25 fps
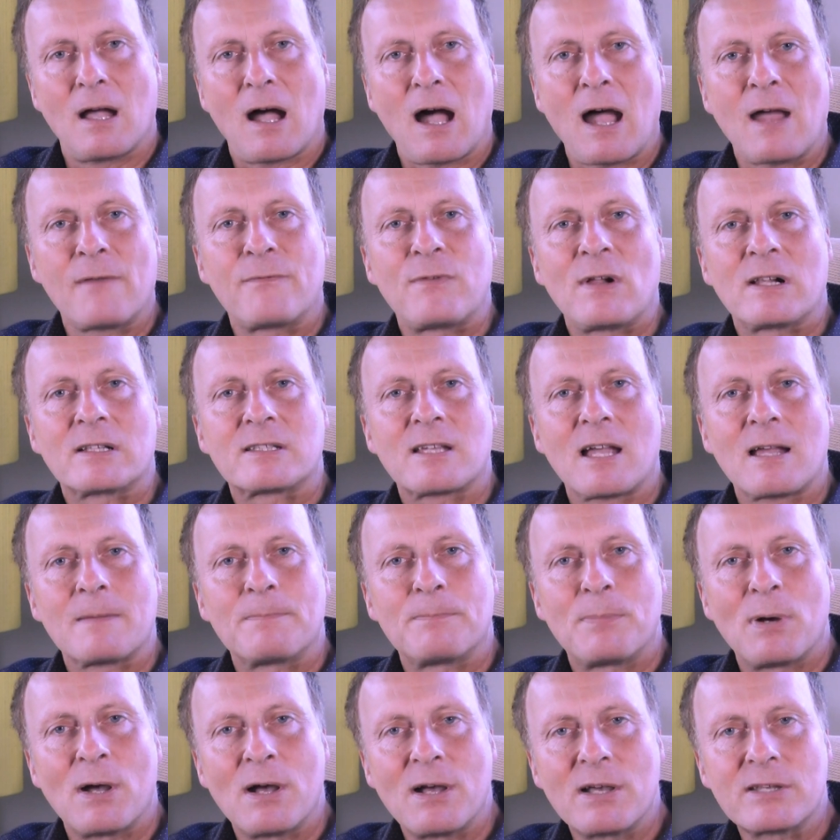I felt I
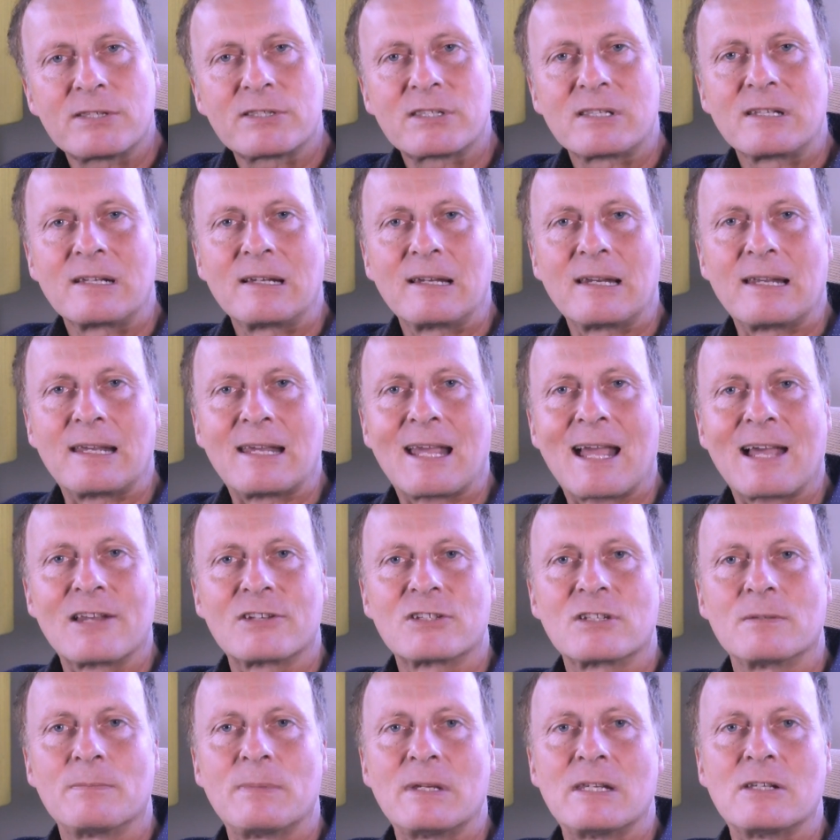personally
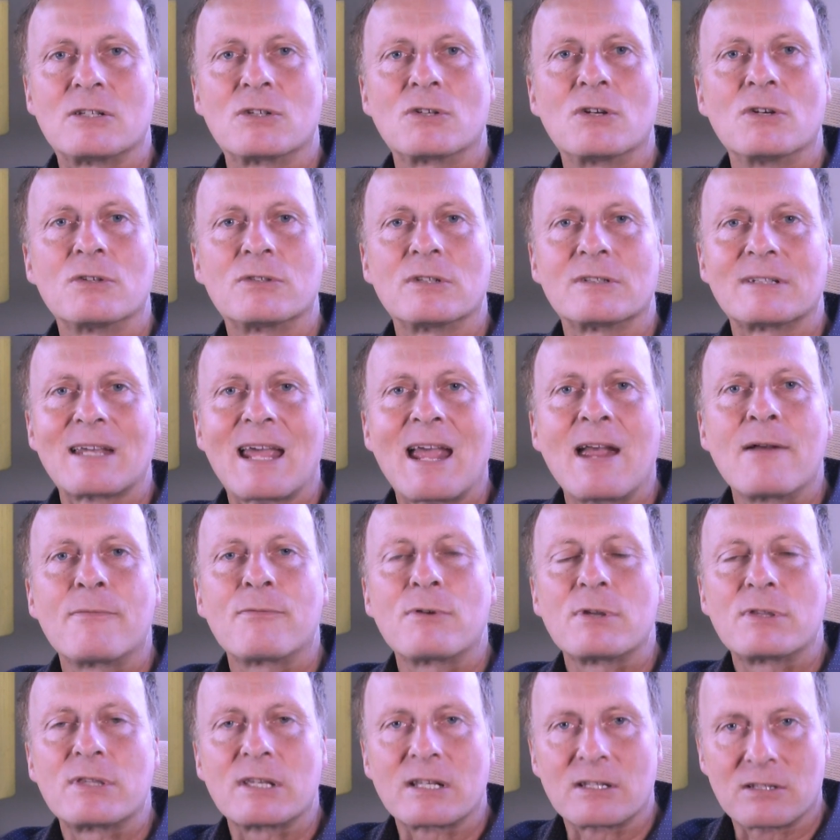had to be good at
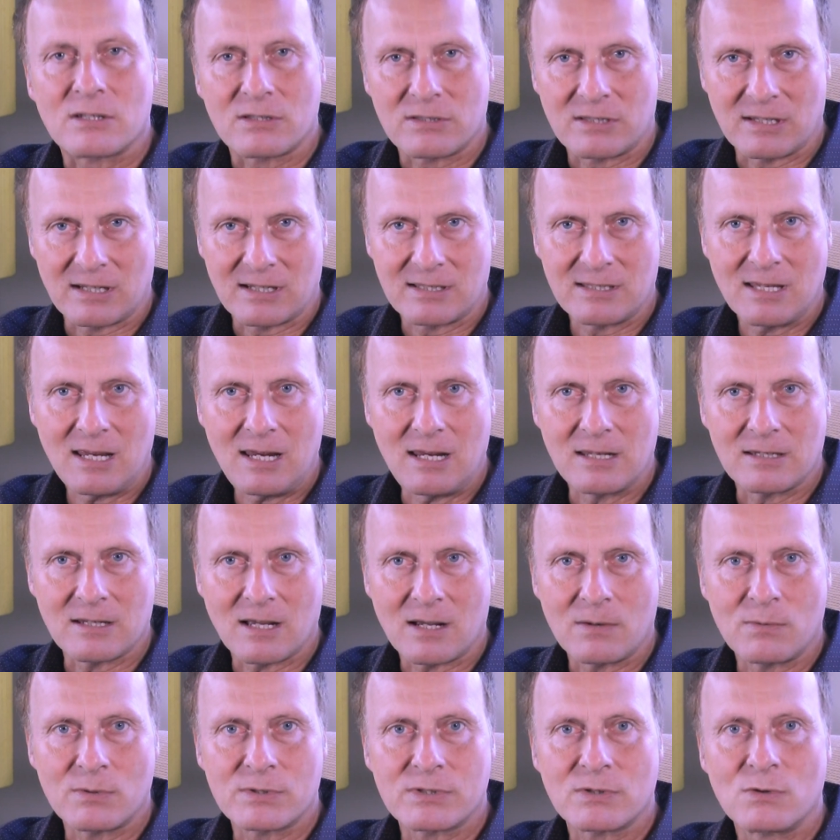everything to succeed.
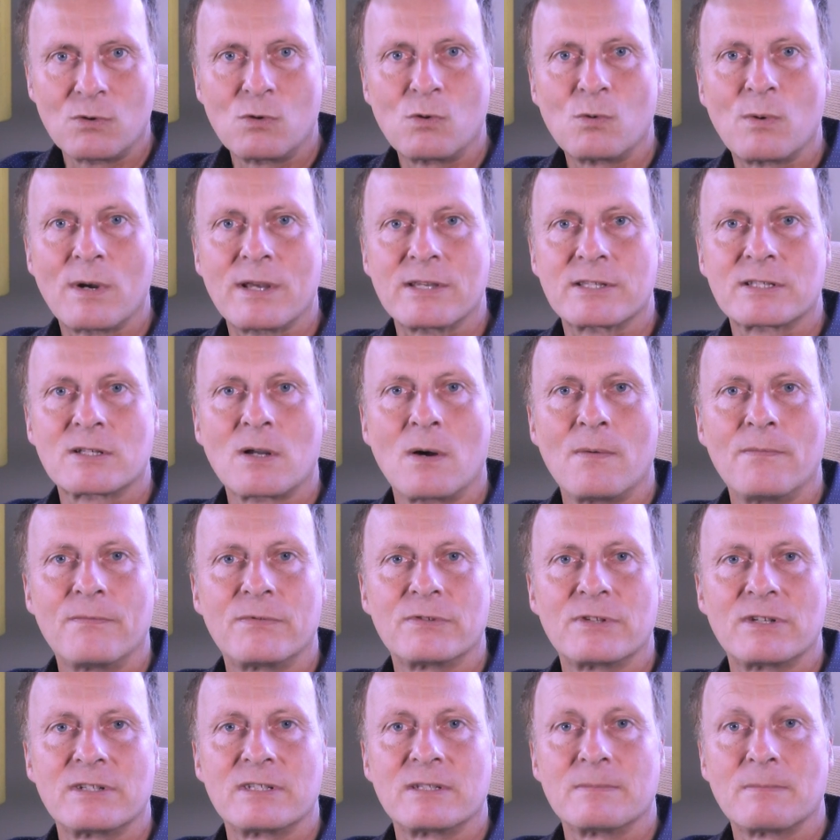I was always
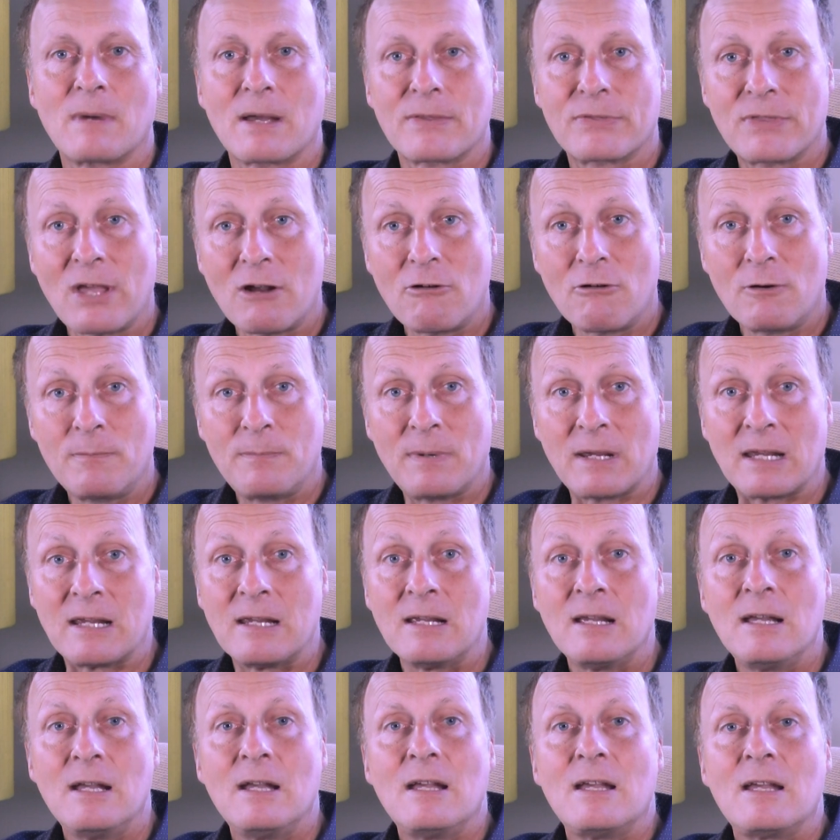confident in my
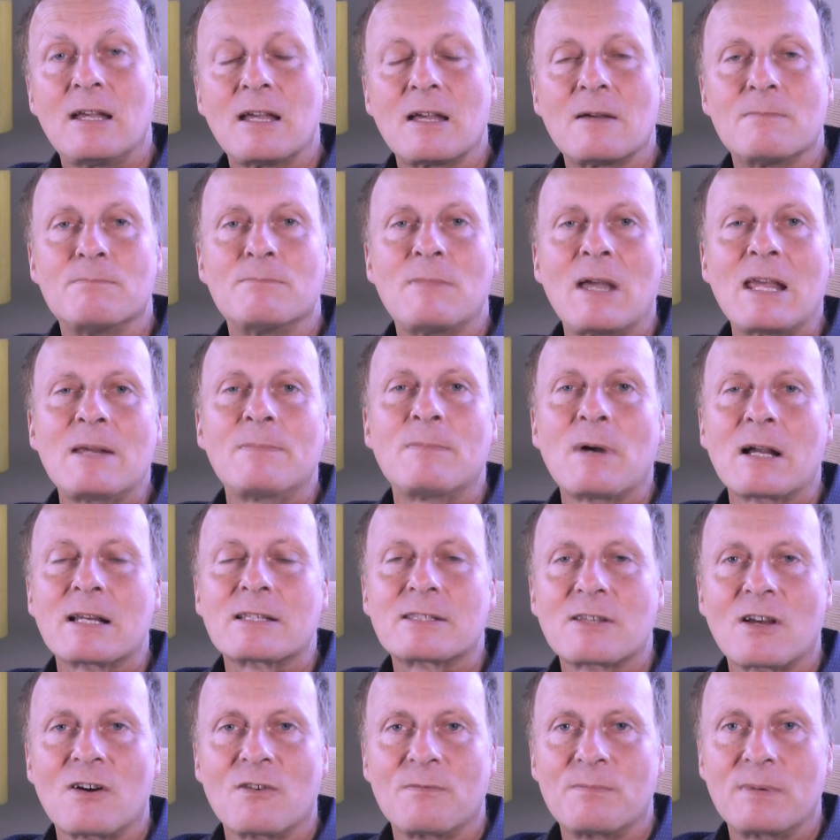therapy and made
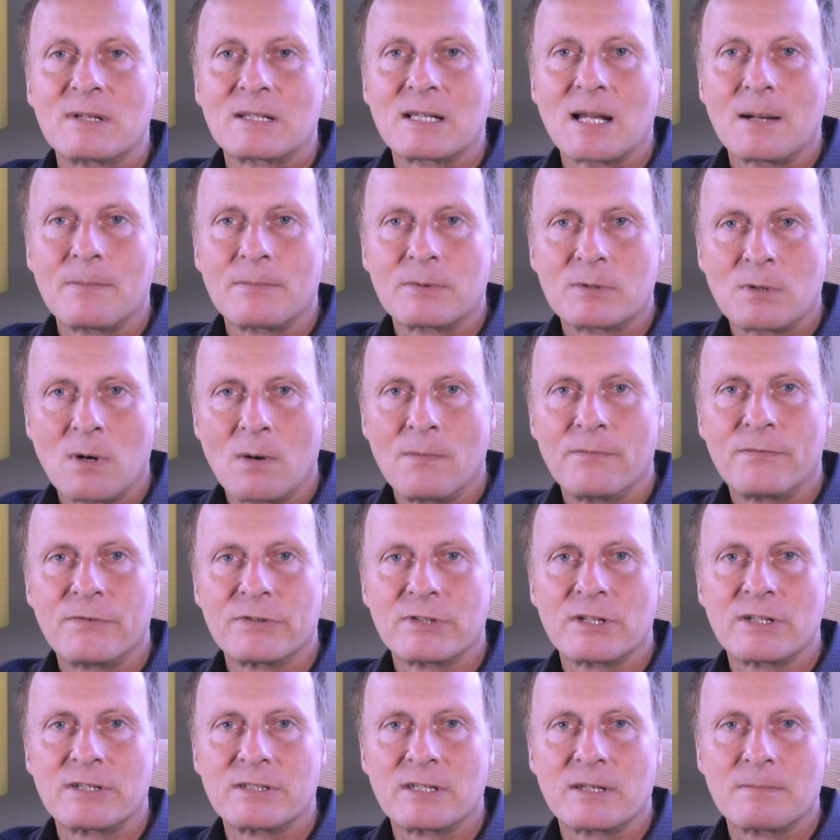myself become
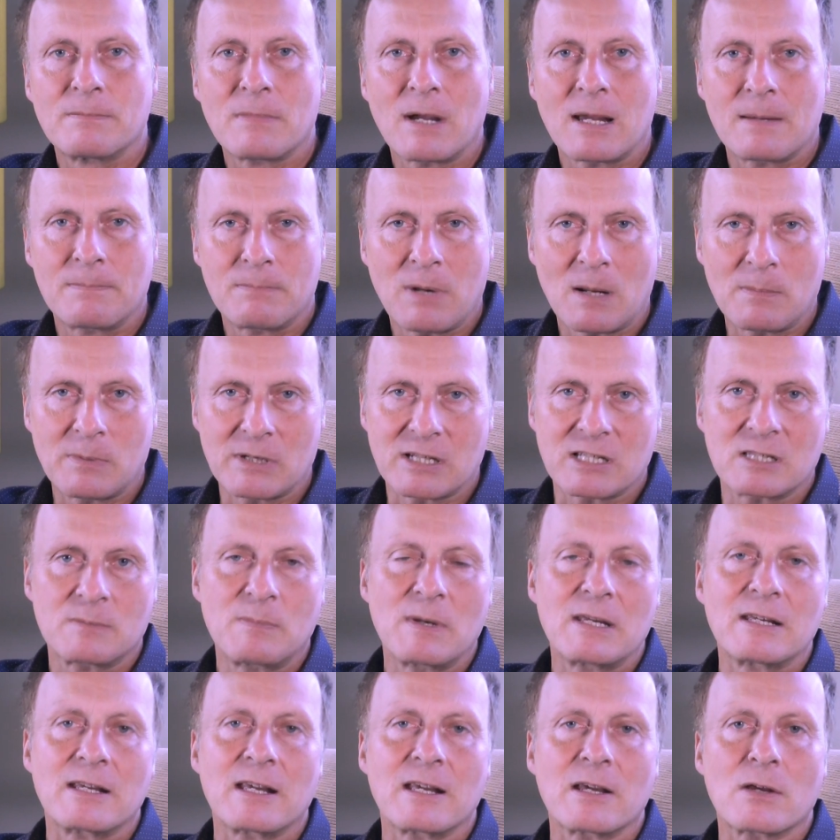confident in my public
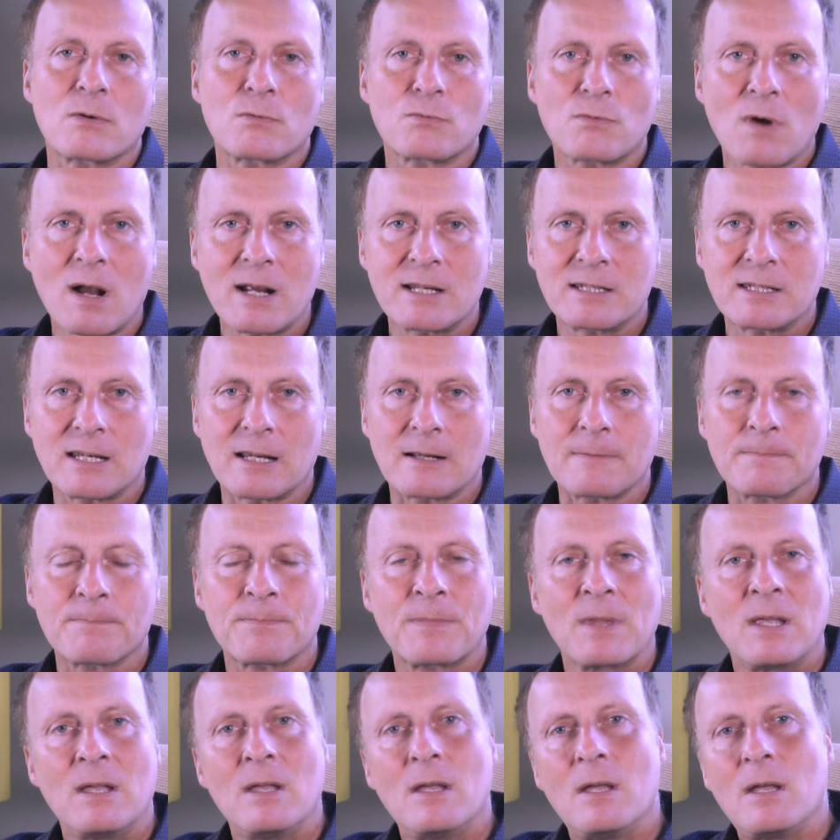speaking and writing.
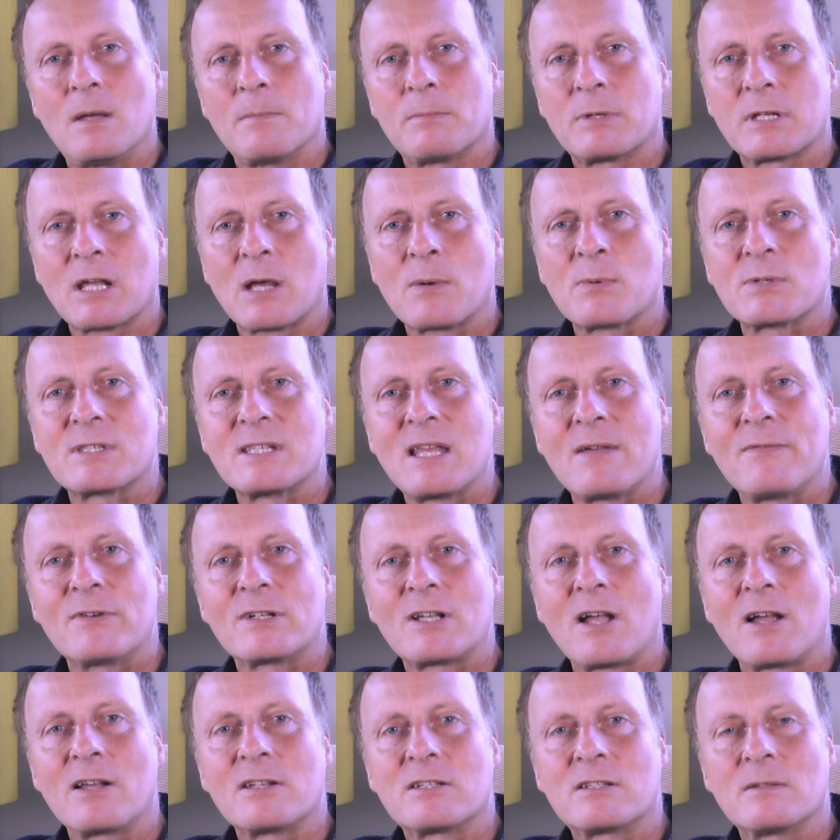But I was
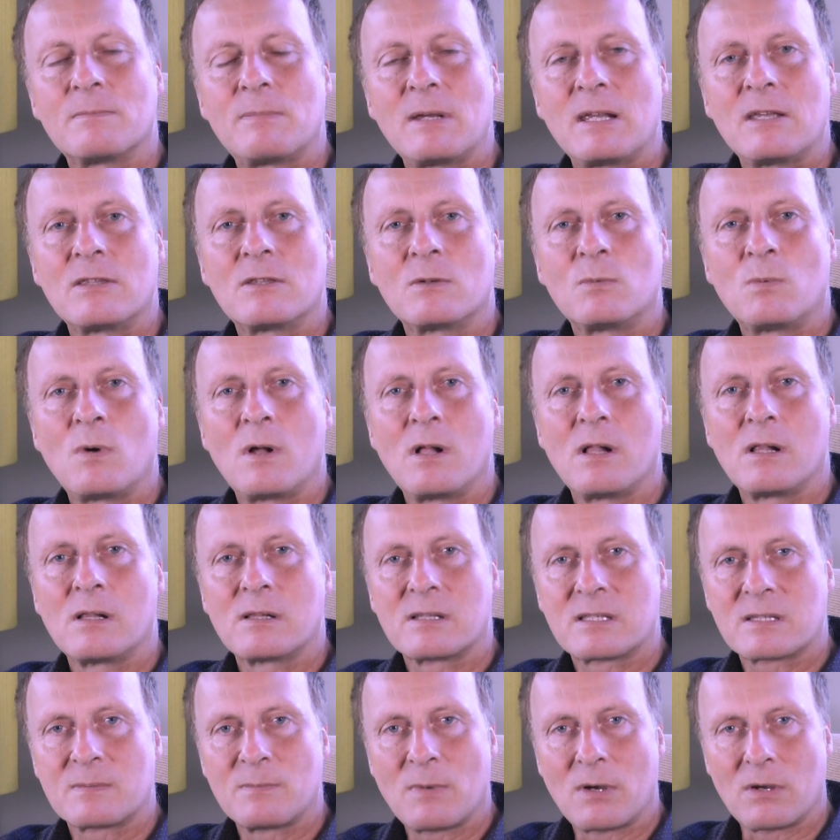never going to be the
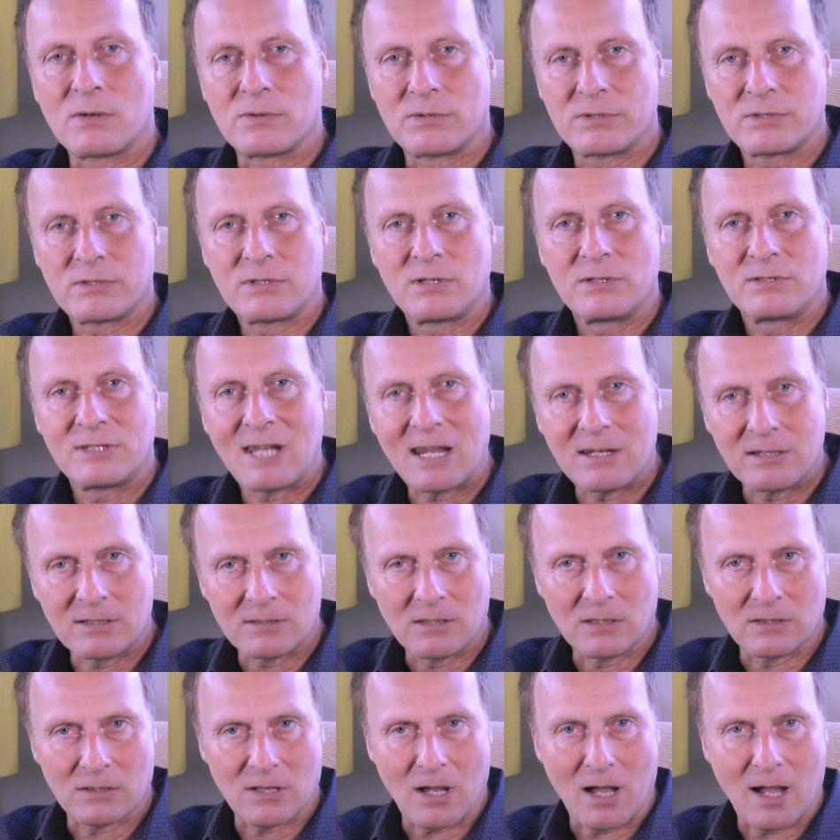world's most
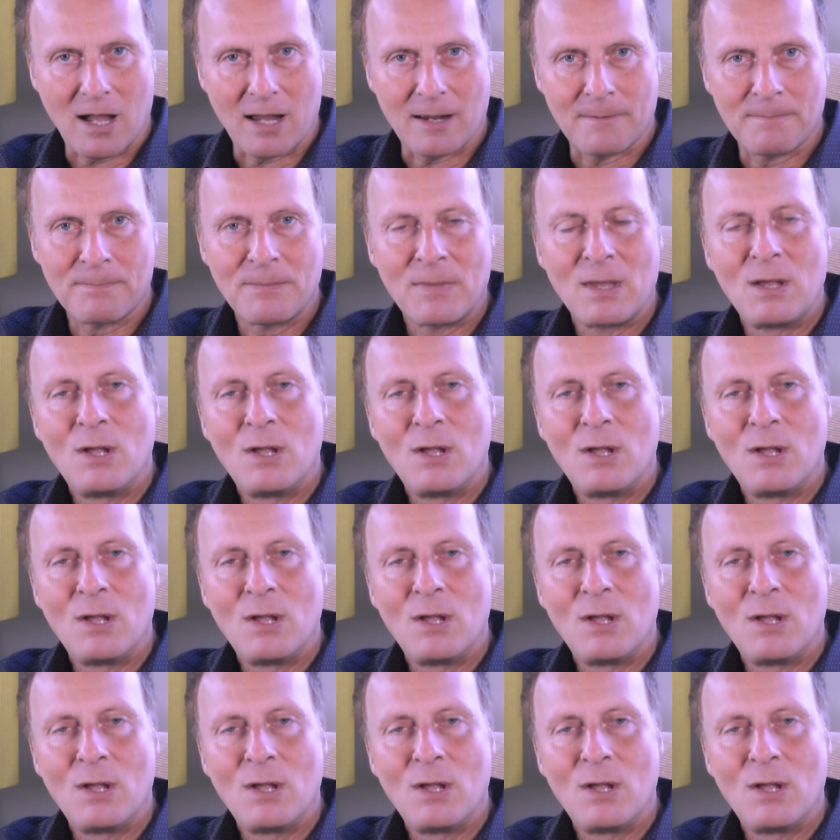technical guy